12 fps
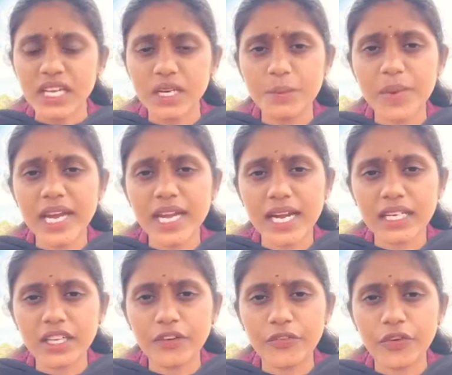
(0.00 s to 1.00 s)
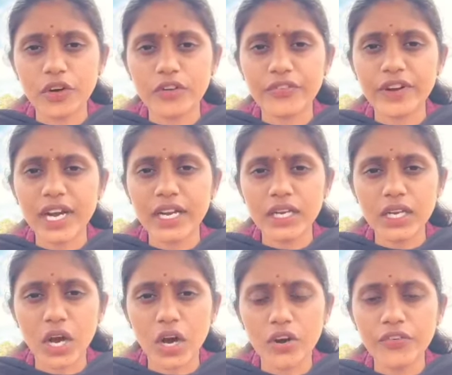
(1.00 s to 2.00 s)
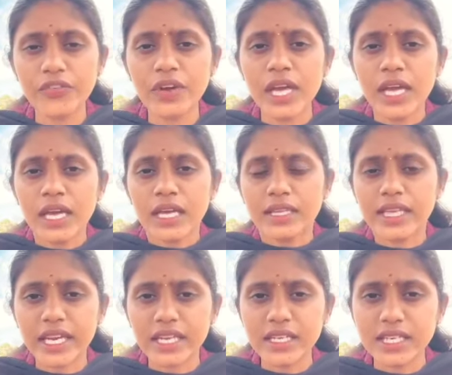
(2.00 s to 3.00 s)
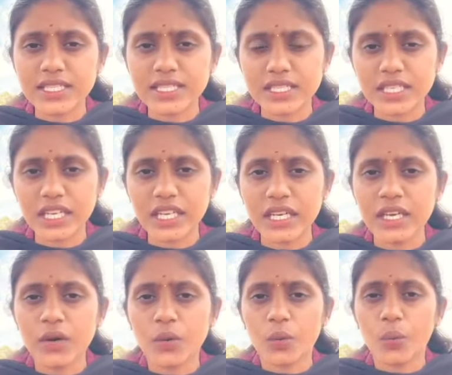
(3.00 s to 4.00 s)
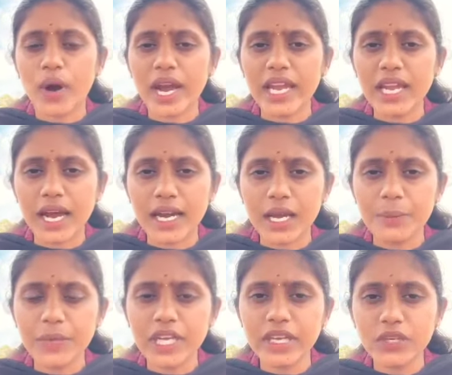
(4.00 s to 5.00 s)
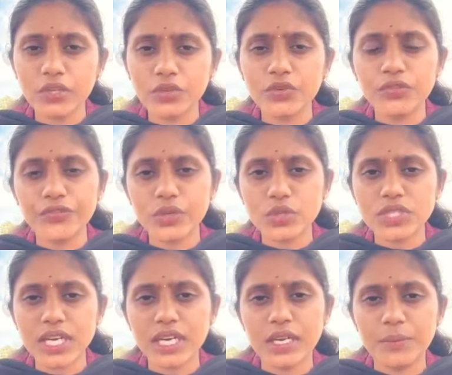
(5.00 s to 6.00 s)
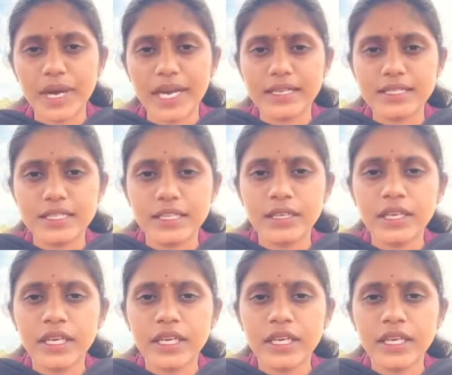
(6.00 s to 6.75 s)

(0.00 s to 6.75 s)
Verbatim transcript: remain at the forefront of the industry while adapting to future demands.